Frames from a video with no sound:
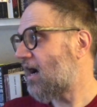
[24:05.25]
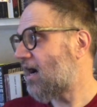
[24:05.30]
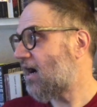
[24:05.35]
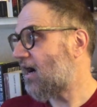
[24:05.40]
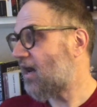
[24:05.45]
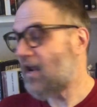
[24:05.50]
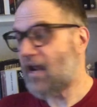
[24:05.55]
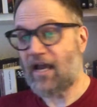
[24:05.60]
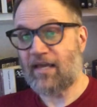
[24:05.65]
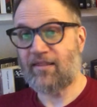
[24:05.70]

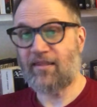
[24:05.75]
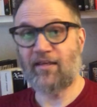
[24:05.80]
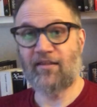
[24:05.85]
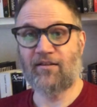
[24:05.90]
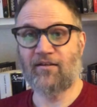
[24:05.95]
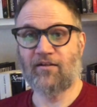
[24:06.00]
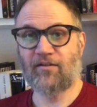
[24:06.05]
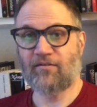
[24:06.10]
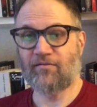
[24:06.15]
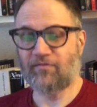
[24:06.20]
And I think
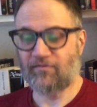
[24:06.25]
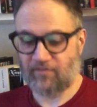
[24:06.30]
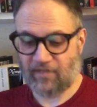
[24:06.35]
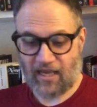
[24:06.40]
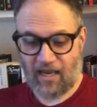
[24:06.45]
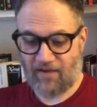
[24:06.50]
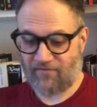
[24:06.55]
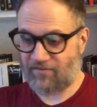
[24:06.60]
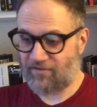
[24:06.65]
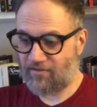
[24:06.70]
they
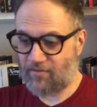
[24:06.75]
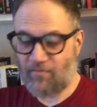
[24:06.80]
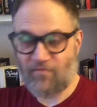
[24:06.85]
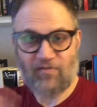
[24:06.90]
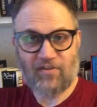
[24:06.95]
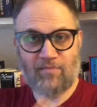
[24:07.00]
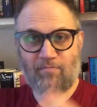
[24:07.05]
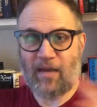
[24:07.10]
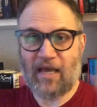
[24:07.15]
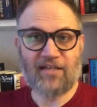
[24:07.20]
have some of
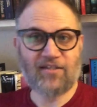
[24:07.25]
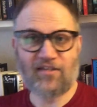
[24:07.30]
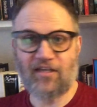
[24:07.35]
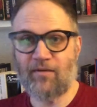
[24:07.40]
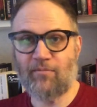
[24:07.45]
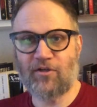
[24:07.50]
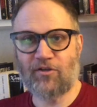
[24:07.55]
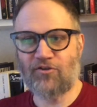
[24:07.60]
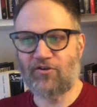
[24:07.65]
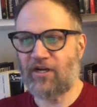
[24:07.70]
his best
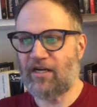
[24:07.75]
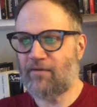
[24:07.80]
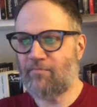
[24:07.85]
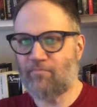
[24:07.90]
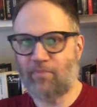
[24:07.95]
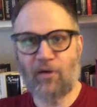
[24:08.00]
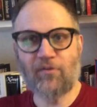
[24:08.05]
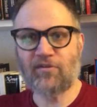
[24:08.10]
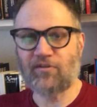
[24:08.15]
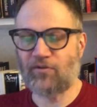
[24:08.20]
imagery,
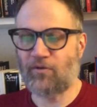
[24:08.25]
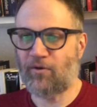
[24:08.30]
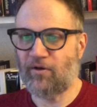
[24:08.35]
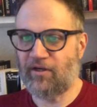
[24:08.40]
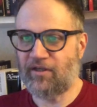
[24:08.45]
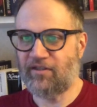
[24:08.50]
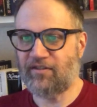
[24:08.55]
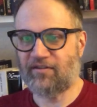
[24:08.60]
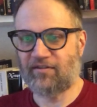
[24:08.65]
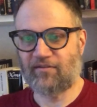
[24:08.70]
both
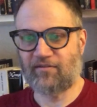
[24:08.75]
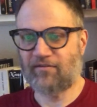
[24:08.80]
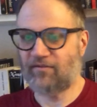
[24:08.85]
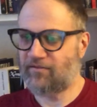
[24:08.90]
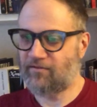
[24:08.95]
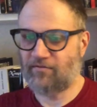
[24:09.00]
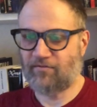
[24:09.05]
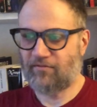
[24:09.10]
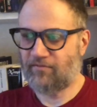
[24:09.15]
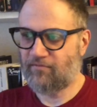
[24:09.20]
stories.
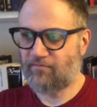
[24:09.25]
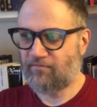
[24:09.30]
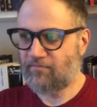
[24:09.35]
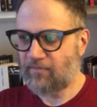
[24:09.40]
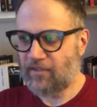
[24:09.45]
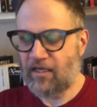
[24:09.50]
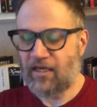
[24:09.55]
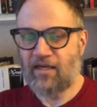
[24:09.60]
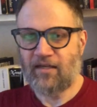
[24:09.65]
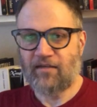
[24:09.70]

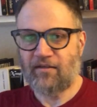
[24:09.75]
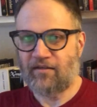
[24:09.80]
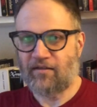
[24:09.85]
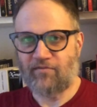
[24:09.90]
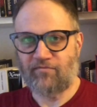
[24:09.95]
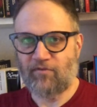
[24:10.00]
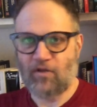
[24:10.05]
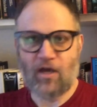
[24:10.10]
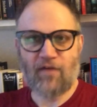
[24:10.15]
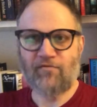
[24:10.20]

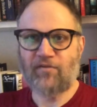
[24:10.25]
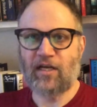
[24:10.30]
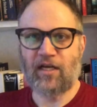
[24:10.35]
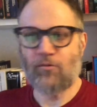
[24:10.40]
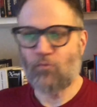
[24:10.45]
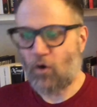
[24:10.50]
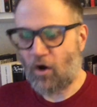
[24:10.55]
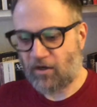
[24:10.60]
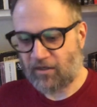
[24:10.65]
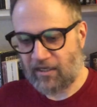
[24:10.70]
I've loved
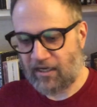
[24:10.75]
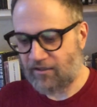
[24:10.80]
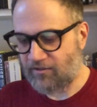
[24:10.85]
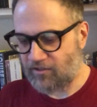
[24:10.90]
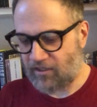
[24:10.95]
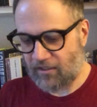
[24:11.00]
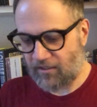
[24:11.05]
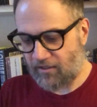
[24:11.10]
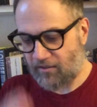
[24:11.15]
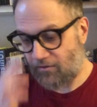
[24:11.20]
and Walked Now
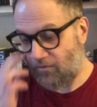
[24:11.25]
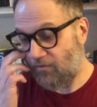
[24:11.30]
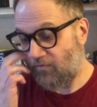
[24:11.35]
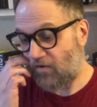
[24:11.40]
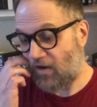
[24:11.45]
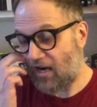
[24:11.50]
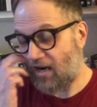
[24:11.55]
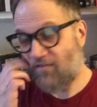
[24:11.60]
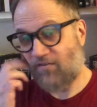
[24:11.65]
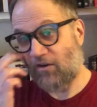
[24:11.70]
Gently Through the
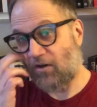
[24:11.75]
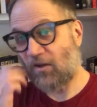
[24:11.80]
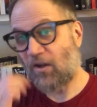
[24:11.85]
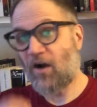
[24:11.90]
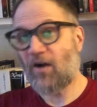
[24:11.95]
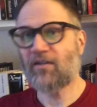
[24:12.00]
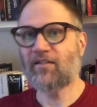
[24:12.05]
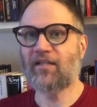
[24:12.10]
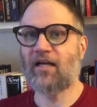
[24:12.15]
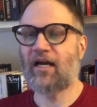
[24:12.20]
Fire for a
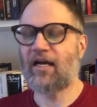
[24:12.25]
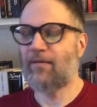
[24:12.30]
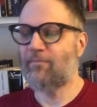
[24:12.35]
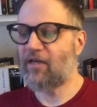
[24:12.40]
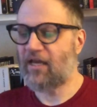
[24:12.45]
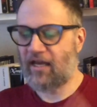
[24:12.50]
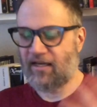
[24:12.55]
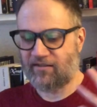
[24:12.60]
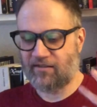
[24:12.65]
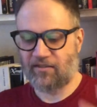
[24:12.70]
long time.
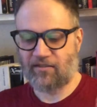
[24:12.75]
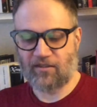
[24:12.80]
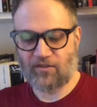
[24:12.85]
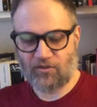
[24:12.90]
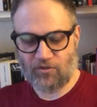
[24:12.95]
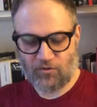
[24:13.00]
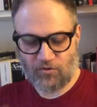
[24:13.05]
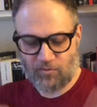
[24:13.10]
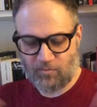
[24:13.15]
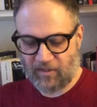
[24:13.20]
It has its
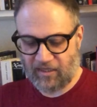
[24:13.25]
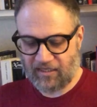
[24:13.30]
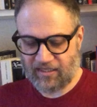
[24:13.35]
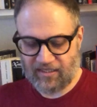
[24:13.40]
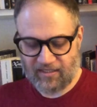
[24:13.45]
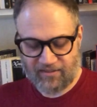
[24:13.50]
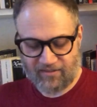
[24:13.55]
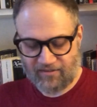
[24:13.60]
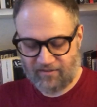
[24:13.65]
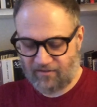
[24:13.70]
issues, but
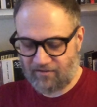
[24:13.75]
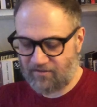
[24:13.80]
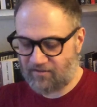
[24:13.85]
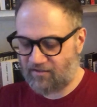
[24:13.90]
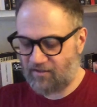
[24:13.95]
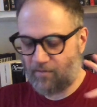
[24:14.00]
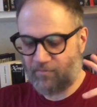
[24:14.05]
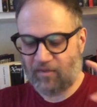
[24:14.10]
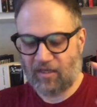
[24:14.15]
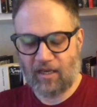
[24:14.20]
there's
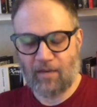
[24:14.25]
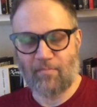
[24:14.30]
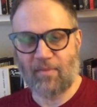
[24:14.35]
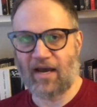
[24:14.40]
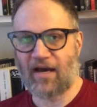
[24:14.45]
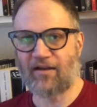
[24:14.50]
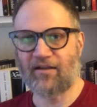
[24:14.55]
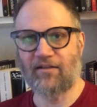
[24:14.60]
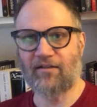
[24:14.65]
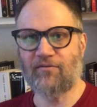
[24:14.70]
something
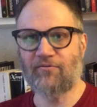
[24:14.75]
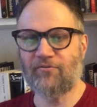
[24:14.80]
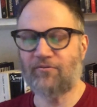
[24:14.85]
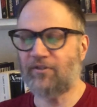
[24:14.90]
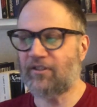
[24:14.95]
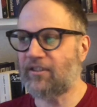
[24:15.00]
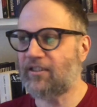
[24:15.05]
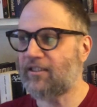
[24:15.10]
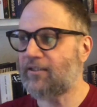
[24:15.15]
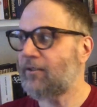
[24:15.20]
about it that
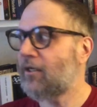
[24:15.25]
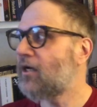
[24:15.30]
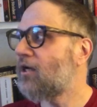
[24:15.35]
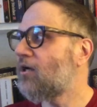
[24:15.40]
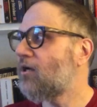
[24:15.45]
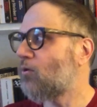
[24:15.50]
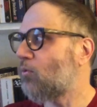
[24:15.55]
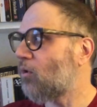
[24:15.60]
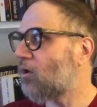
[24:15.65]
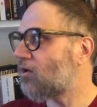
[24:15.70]
really
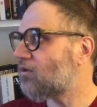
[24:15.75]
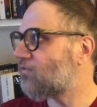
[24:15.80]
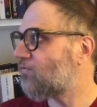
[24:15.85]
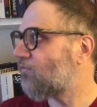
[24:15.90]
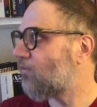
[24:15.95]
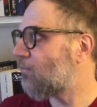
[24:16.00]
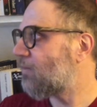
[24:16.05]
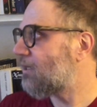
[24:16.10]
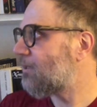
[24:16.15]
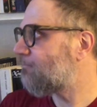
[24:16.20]
works
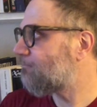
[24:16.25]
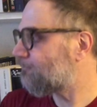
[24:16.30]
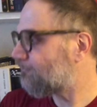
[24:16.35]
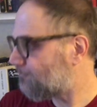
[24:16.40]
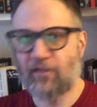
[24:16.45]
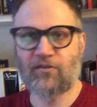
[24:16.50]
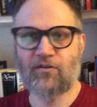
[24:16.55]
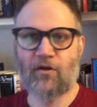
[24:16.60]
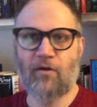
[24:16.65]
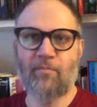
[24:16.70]
for me.
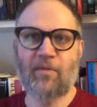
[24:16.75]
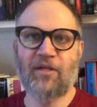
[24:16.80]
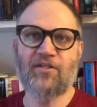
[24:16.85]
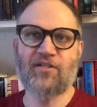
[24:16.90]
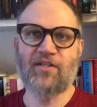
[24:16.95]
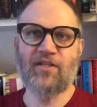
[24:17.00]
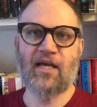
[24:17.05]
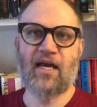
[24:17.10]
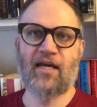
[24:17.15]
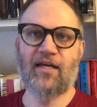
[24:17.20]
So I
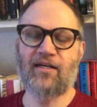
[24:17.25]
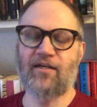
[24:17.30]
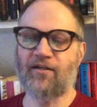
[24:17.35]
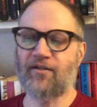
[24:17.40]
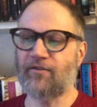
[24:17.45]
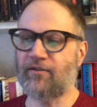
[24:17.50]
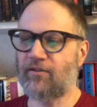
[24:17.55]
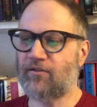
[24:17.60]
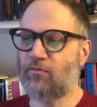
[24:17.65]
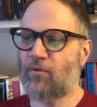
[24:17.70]
mentioned that
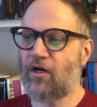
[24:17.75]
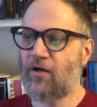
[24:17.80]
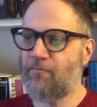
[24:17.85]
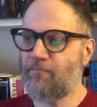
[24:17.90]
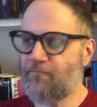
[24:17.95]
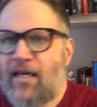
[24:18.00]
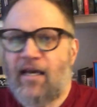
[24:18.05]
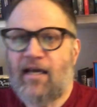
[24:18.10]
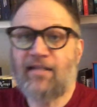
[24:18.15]
here as well.